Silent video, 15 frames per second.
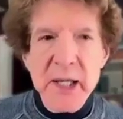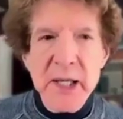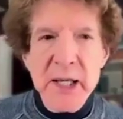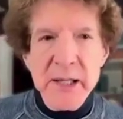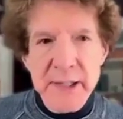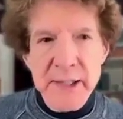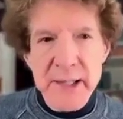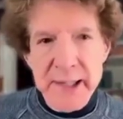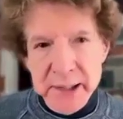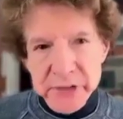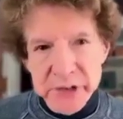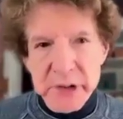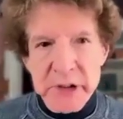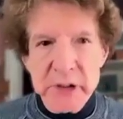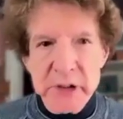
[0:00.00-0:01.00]
and then
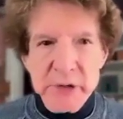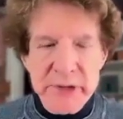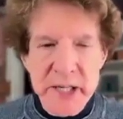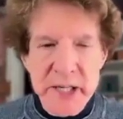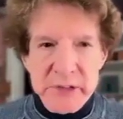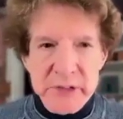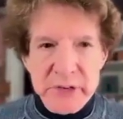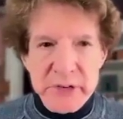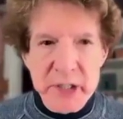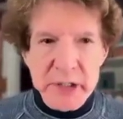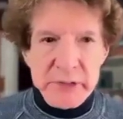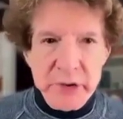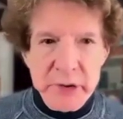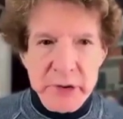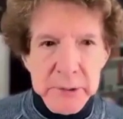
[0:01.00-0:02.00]
execute that
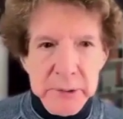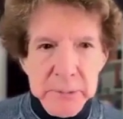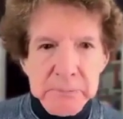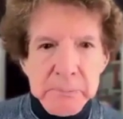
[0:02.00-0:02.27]
structure